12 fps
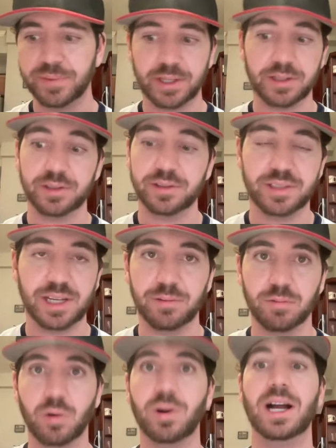I could say
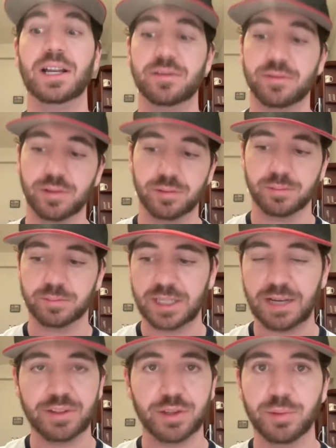Rojas for
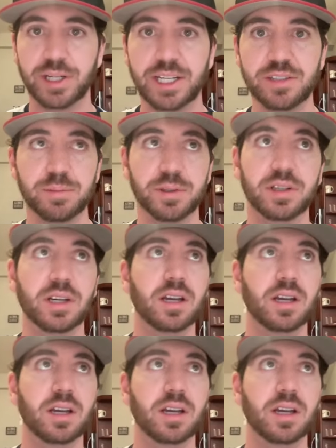having three hits, but